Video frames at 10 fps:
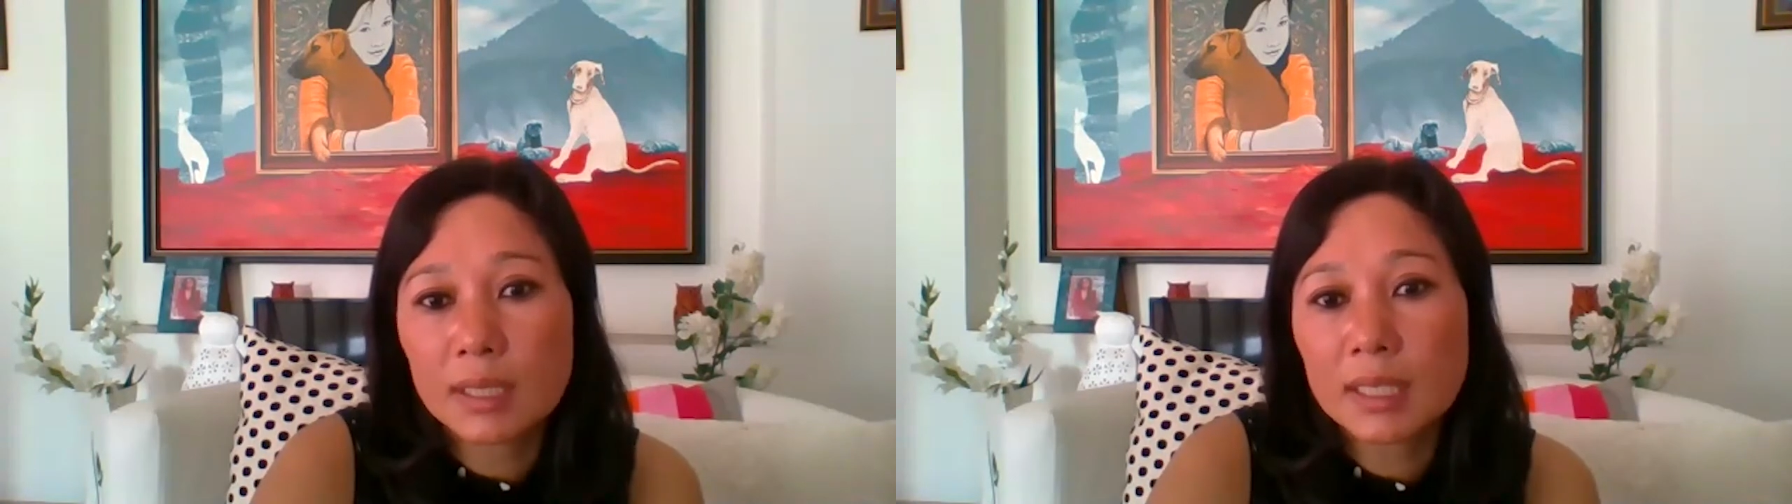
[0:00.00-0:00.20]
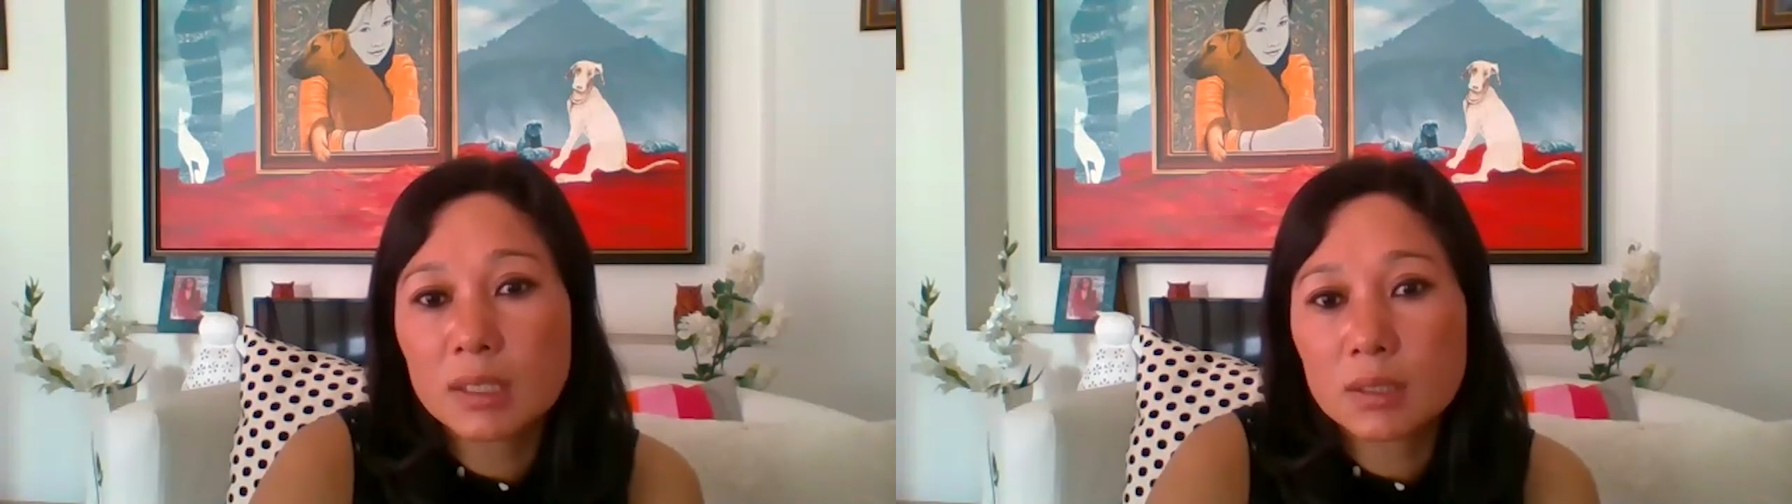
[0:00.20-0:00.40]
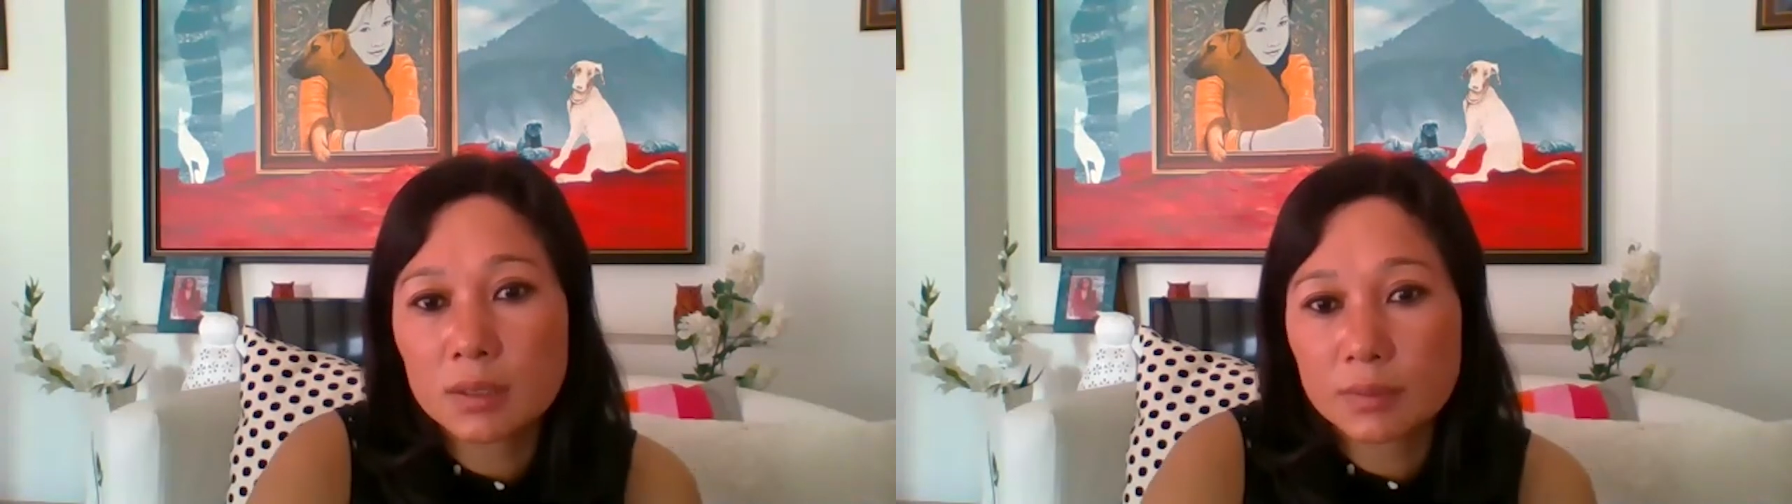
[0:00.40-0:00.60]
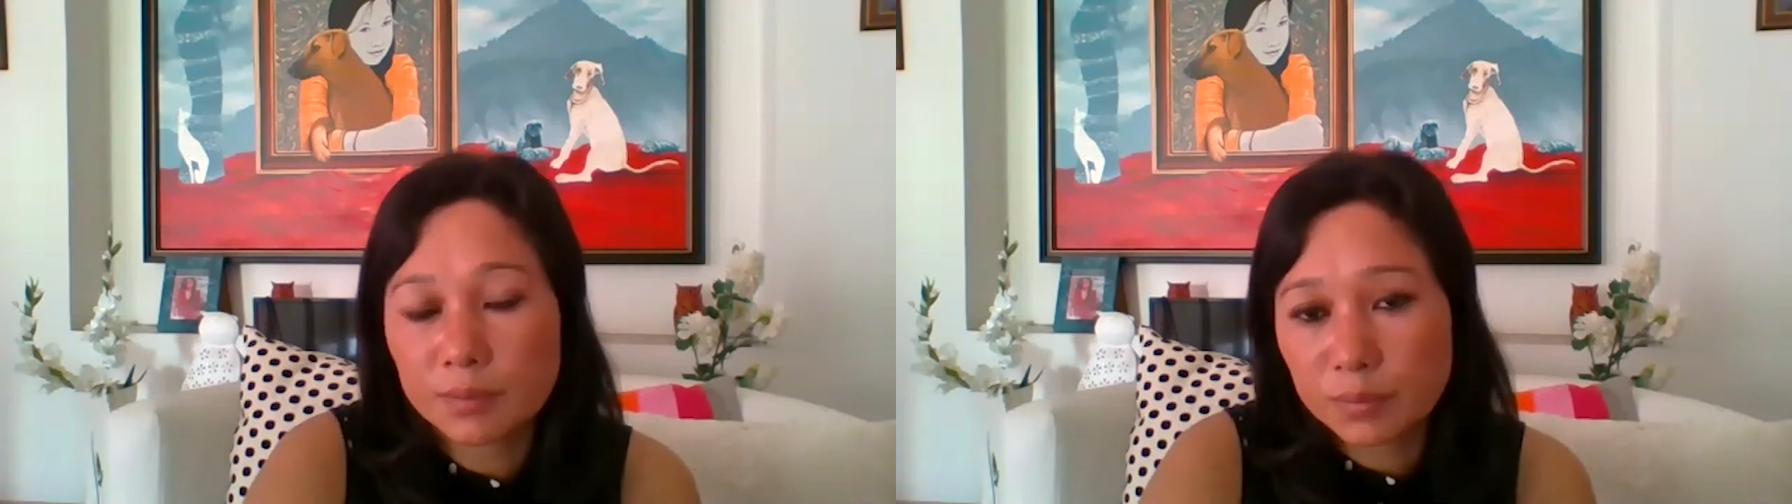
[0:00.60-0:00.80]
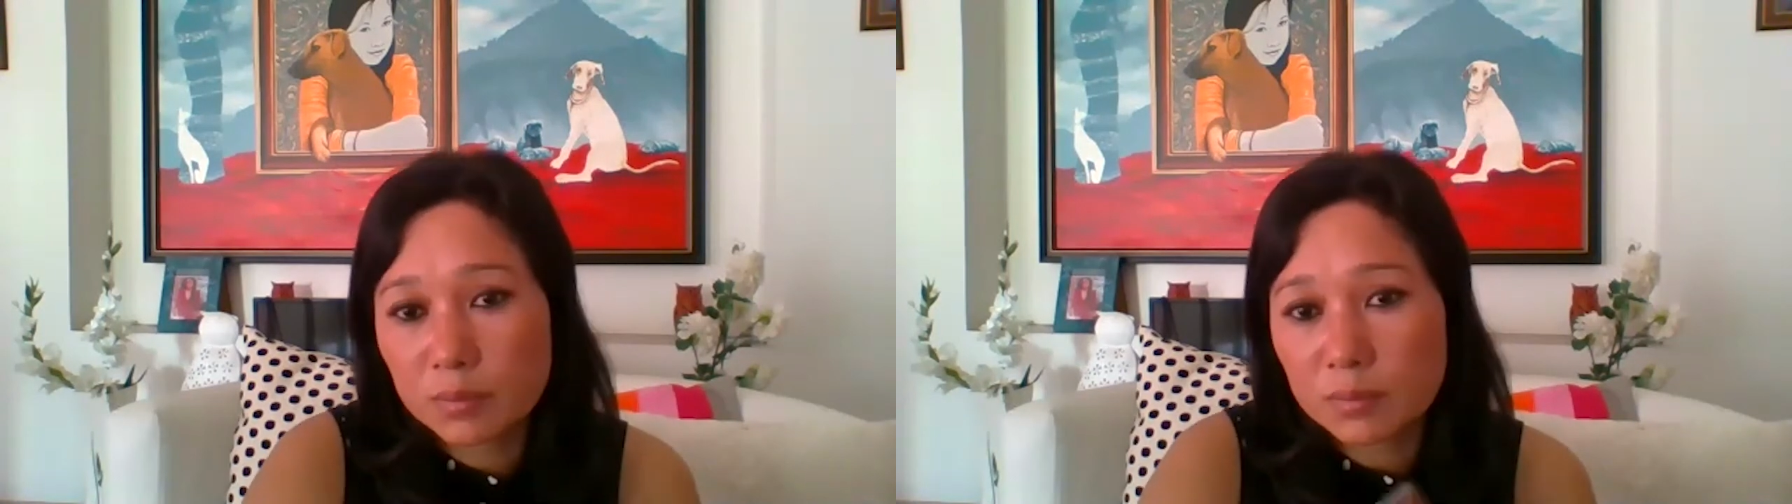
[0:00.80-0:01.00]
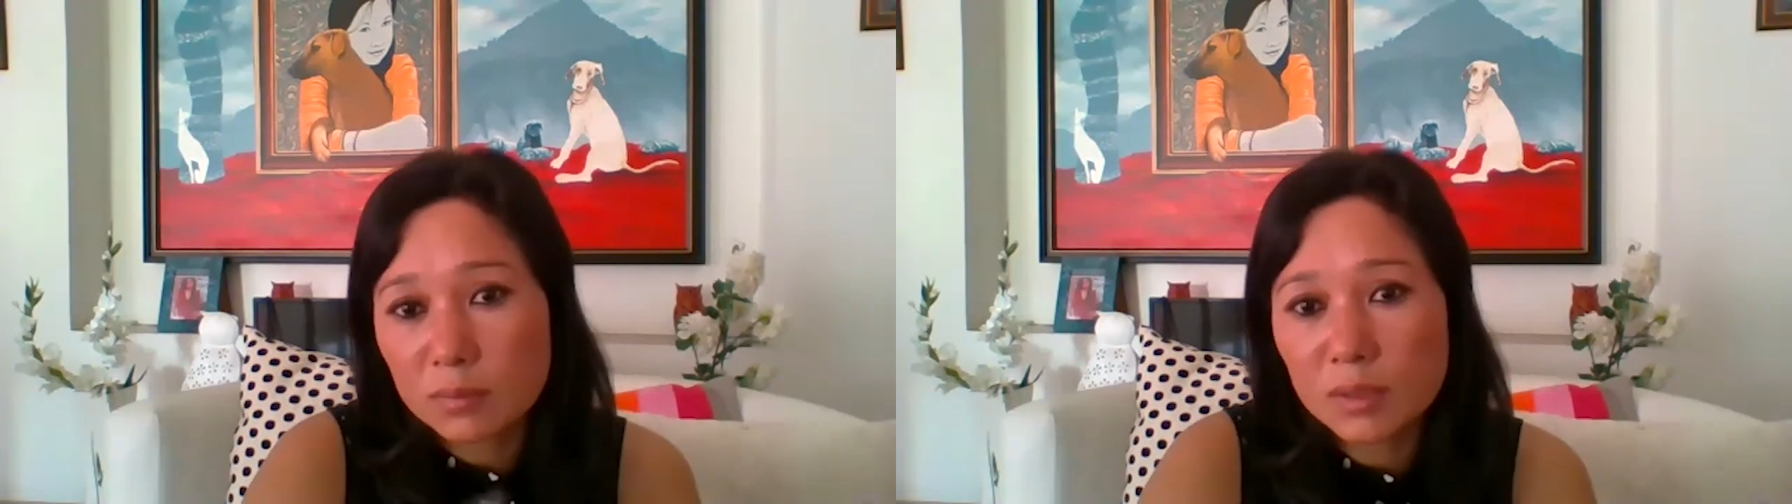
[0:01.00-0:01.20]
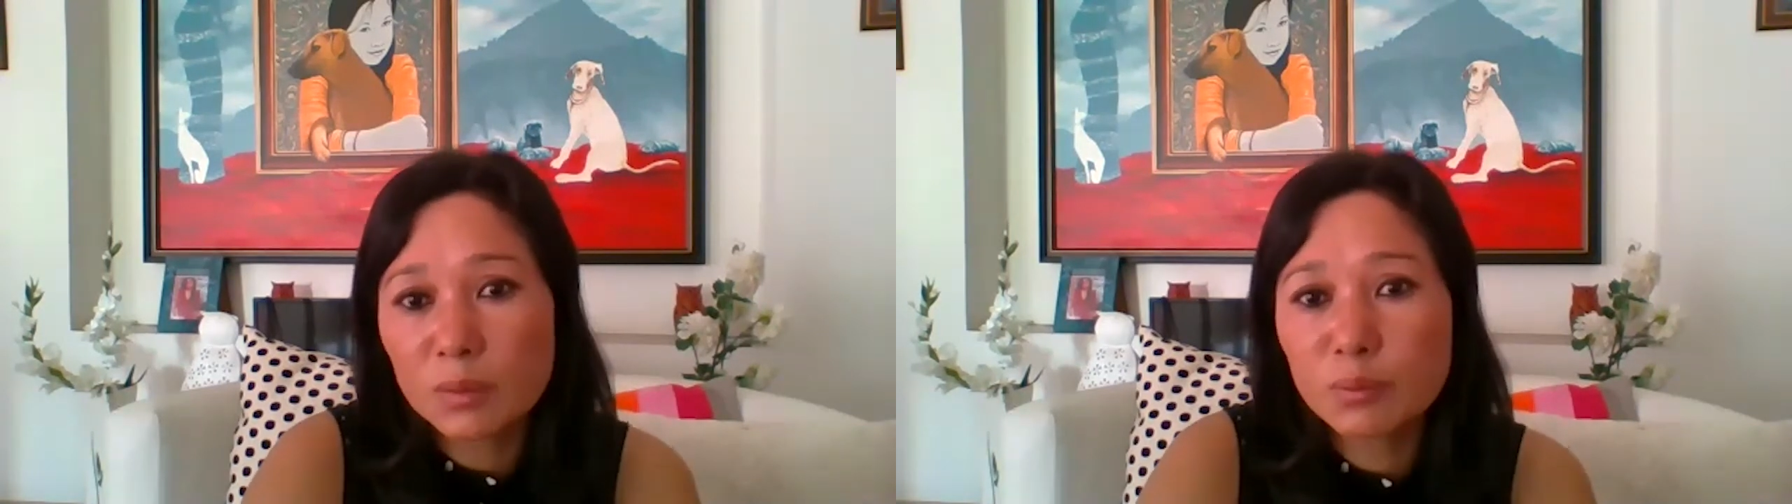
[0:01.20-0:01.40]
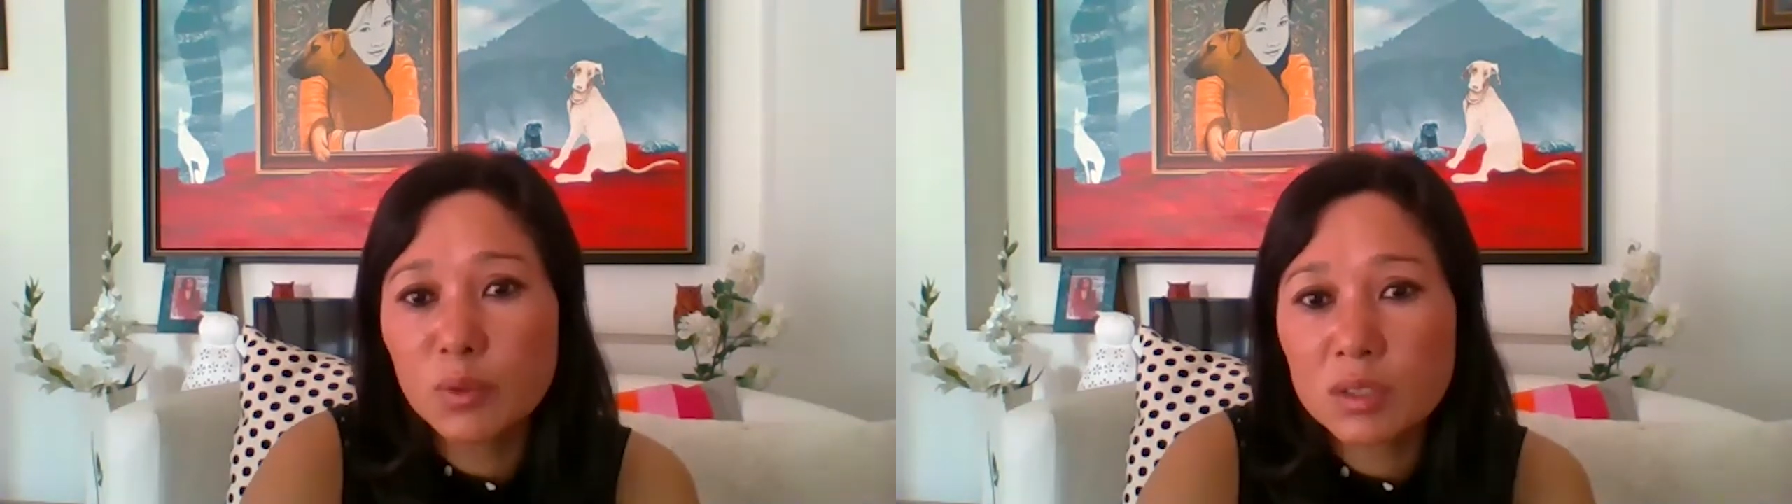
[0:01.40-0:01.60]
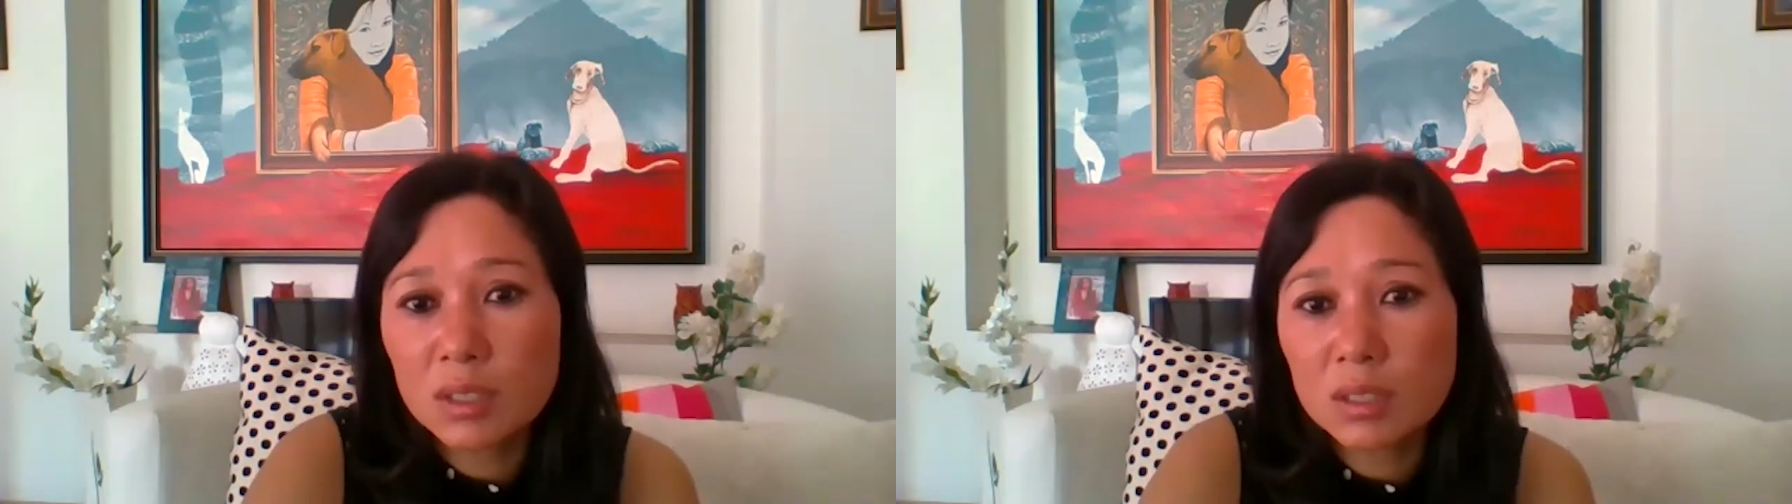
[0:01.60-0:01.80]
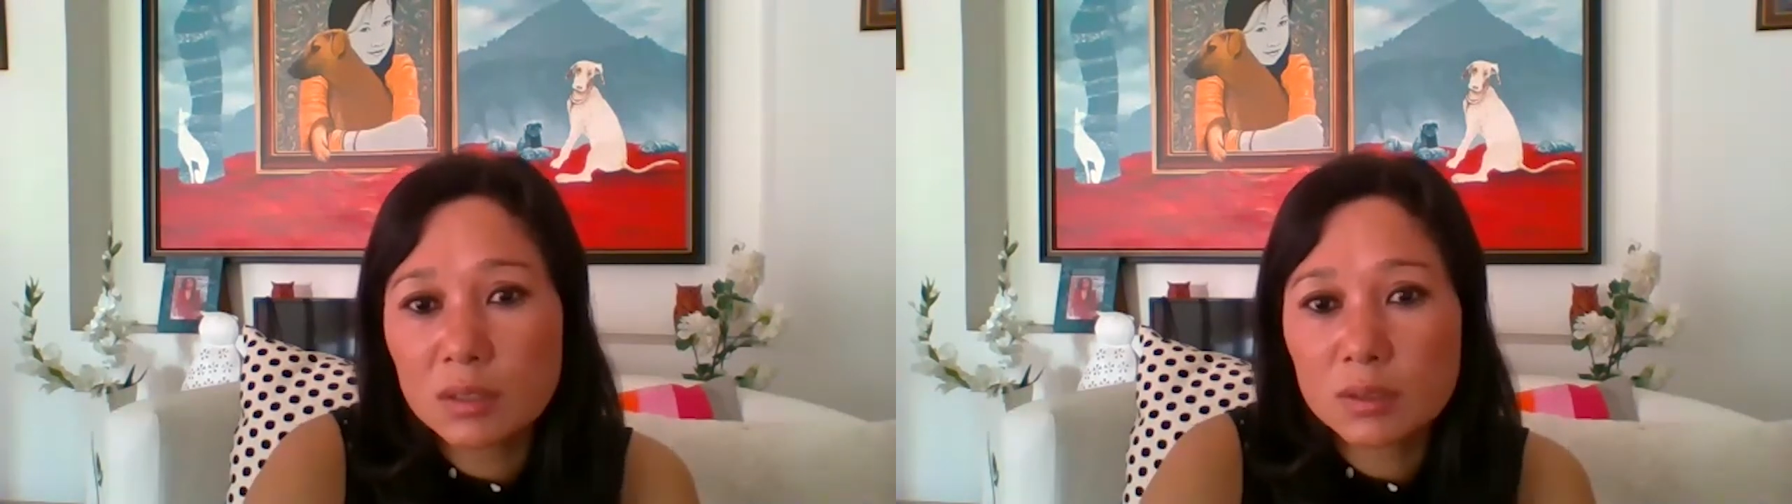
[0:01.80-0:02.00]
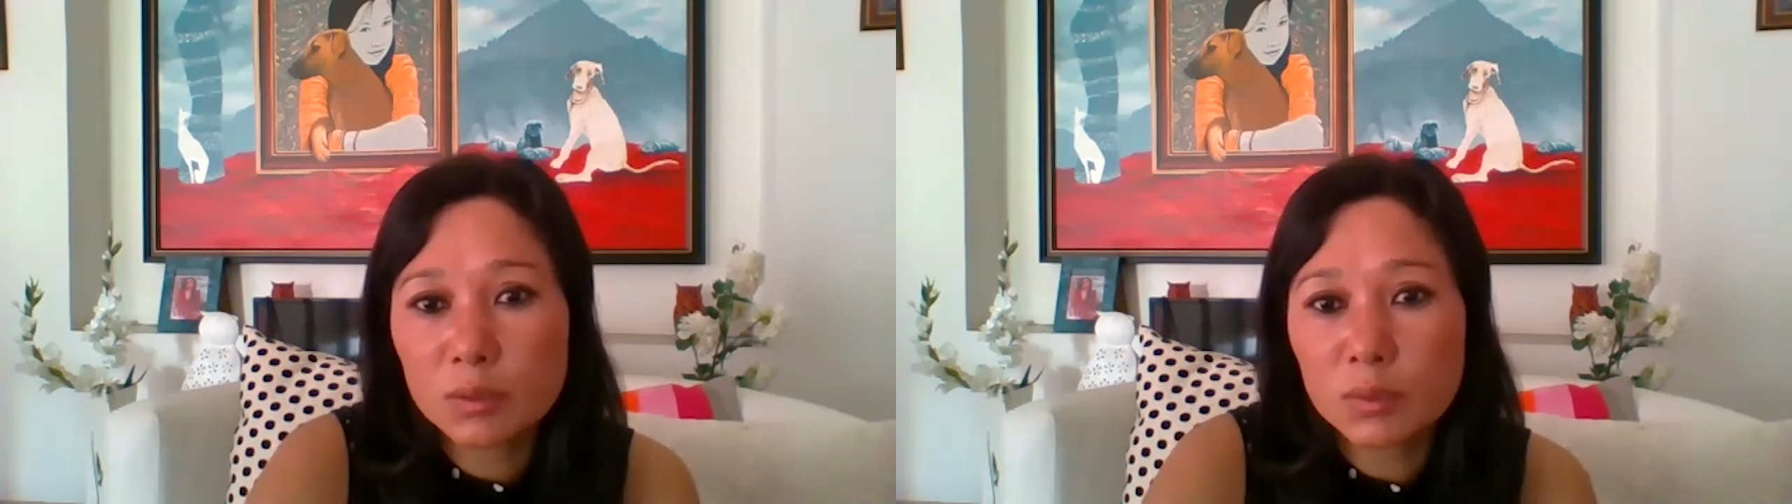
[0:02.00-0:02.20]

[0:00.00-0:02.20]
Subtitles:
exposure